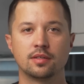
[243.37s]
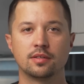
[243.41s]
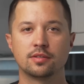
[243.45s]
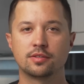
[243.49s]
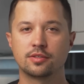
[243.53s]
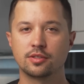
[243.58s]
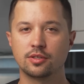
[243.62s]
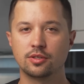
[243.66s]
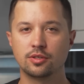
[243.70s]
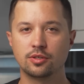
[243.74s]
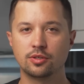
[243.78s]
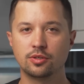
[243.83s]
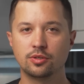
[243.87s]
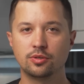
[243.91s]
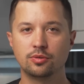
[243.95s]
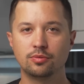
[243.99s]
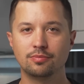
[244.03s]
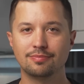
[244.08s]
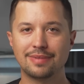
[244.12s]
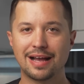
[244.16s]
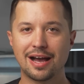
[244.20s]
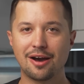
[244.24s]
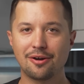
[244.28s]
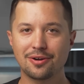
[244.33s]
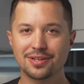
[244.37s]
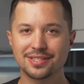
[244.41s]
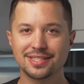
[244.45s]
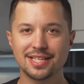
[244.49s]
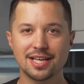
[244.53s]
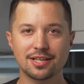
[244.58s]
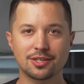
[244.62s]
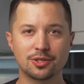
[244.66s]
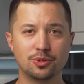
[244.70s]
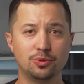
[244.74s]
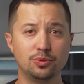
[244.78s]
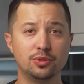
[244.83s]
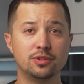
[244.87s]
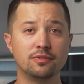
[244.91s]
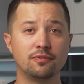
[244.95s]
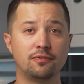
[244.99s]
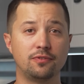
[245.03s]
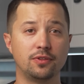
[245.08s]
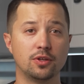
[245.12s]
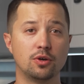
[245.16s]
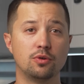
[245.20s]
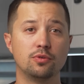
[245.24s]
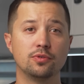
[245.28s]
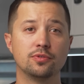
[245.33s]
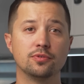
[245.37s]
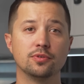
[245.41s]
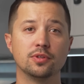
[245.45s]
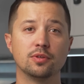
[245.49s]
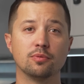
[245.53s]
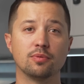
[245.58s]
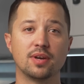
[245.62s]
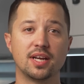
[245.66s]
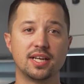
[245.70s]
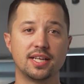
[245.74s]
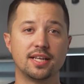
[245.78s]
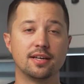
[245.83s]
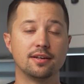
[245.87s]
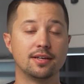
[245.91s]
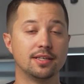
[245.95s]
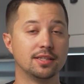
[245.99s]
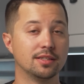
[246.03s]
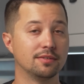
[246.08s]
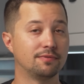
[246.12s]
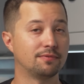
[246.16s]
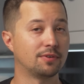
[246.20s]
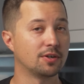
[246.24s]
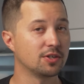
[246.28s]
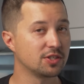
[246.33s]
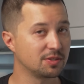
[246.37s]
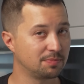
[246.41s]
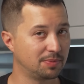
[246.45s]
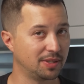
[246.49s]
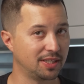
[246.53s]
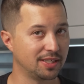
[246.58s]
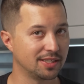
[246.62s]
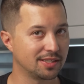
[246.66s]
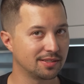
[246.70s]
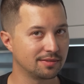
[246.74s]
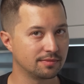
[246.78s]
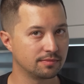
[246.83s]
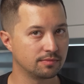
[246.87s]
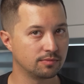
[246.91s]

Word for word: So how does that coolant flow through the radiator in the first place?